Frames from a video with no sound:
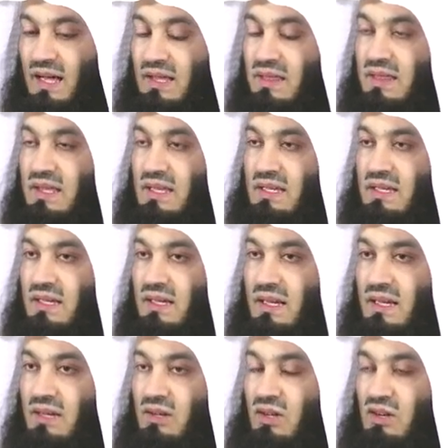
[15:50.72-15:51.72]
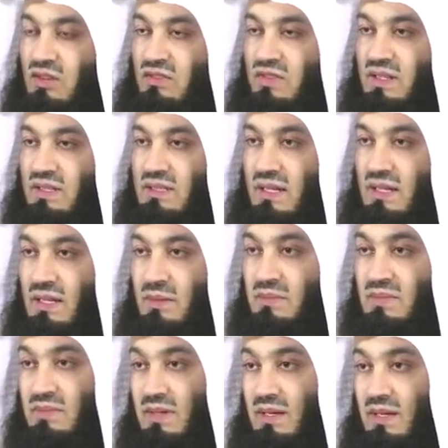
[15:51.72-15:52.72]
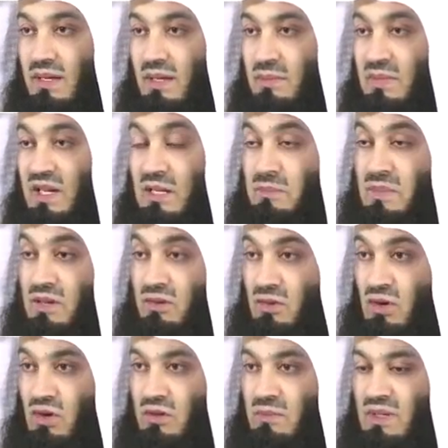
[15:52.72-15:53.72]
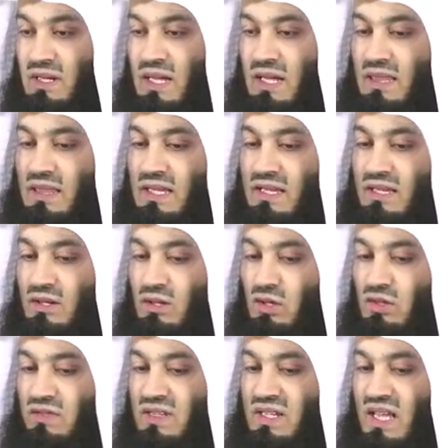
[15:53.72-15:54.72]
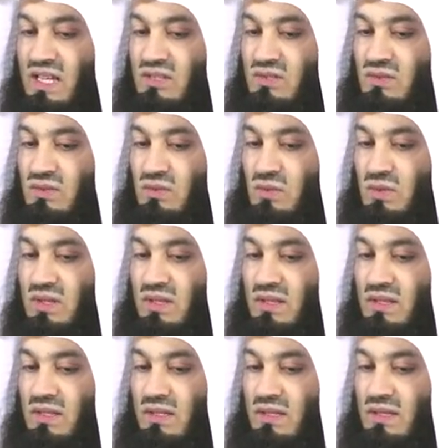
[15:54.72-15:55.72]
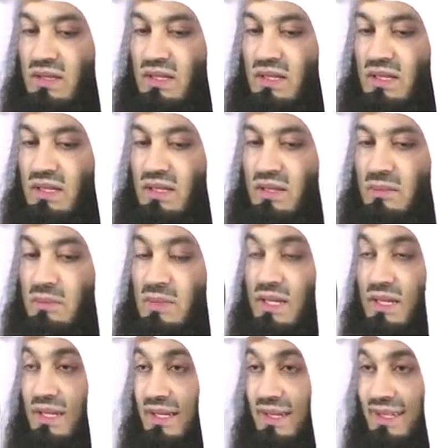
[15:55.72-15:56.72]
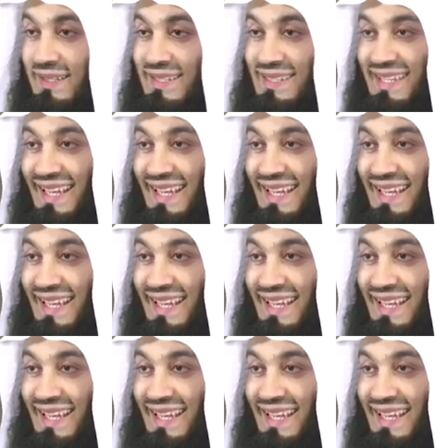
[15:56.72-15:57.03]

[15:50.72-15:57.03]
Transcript: I think a lot of it, and I might be wrong, but I think a lot of it has to do with the media.